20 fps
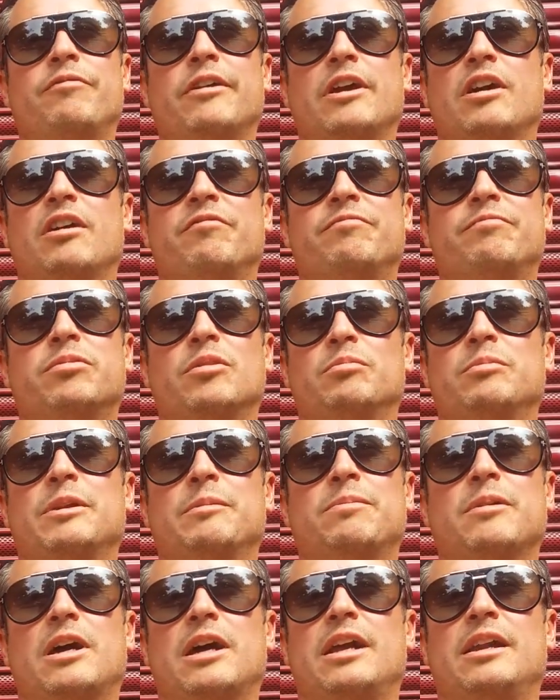think I've probably
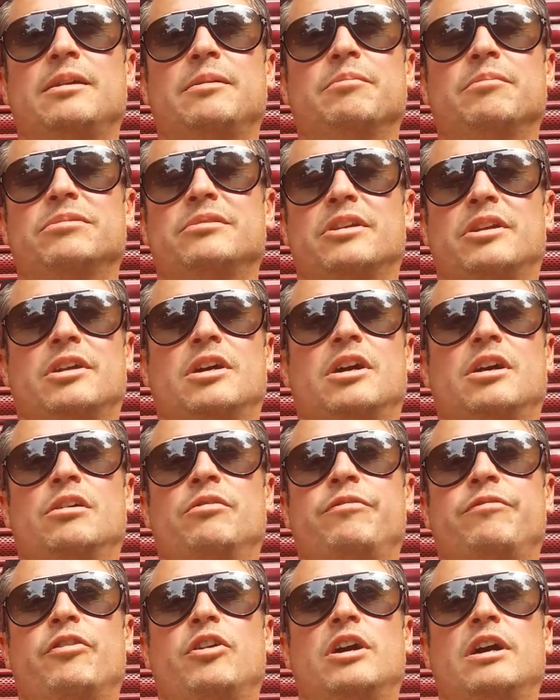played him,
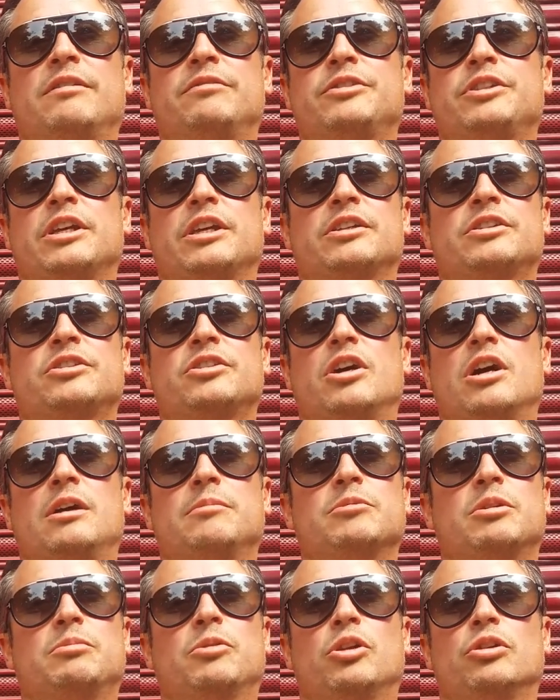5-6
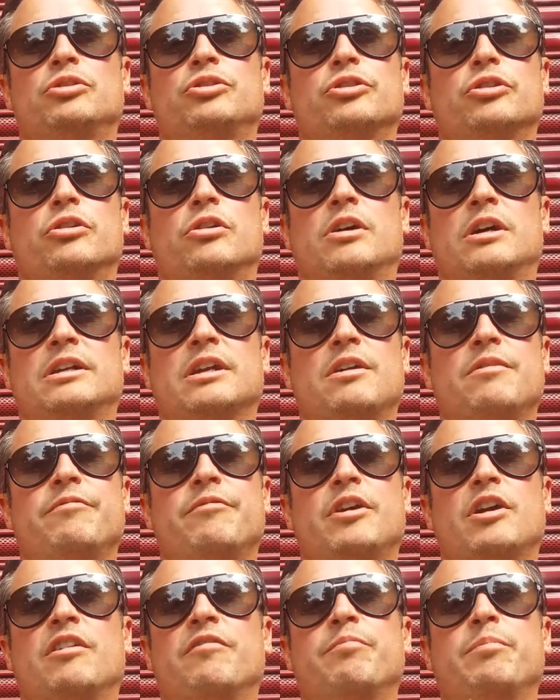times. I'm not sure. I don't
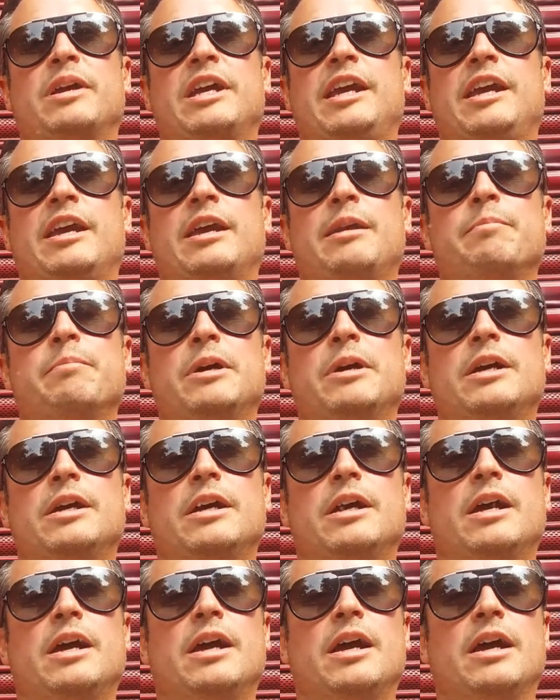think I've beat him.
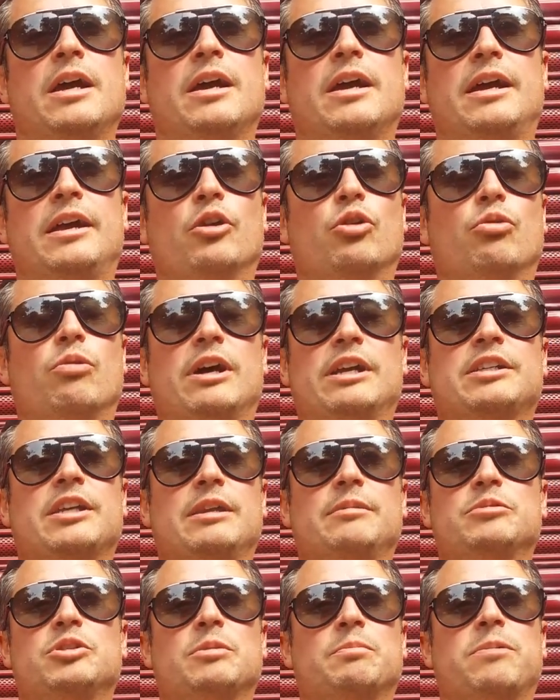He always
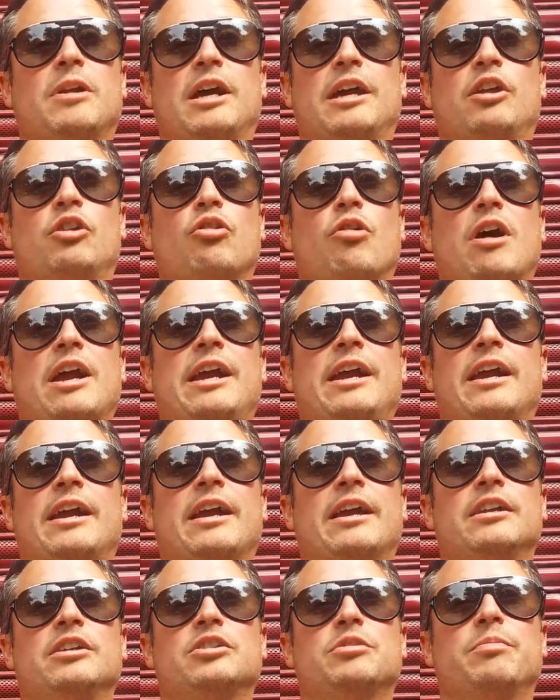seems to play great
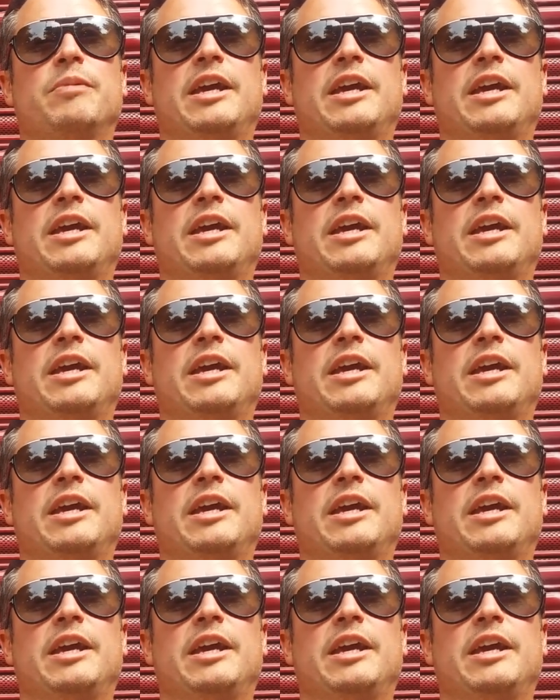against